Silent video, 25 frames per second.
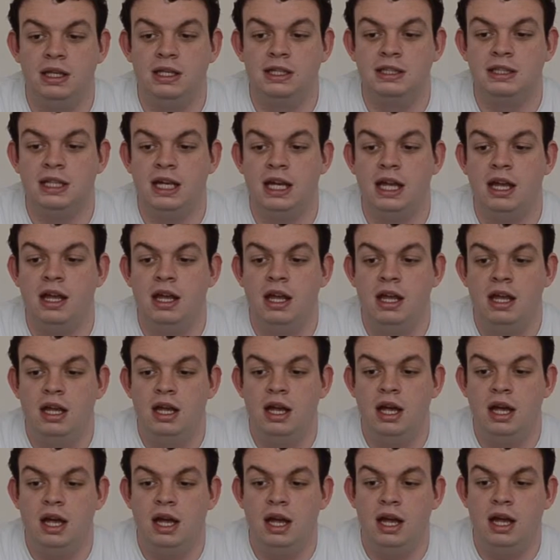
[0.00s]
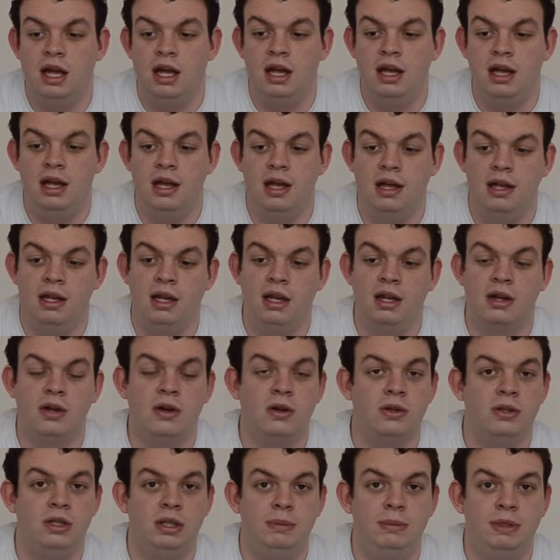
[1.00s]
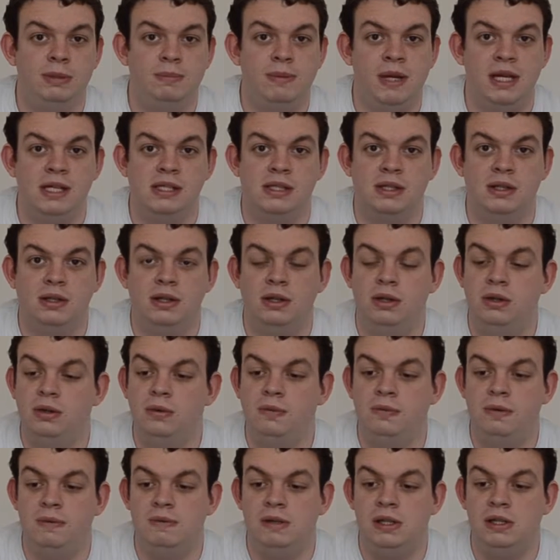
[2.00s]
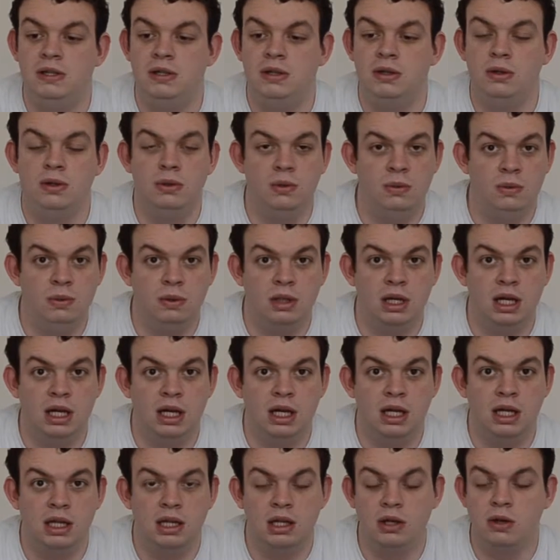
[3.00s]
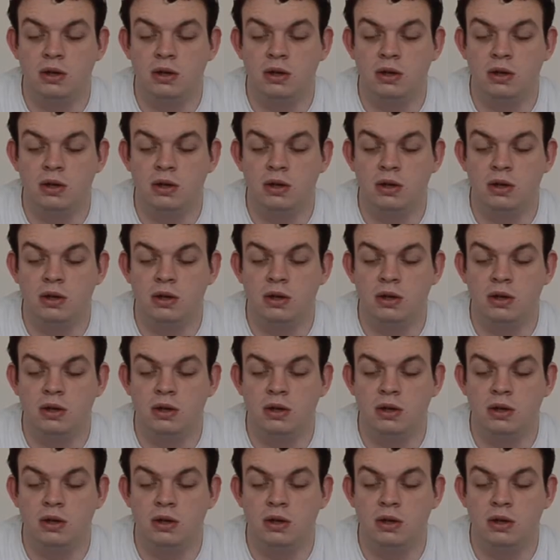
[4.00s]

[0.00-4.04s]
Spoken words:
this set. Her costume is based on a New 52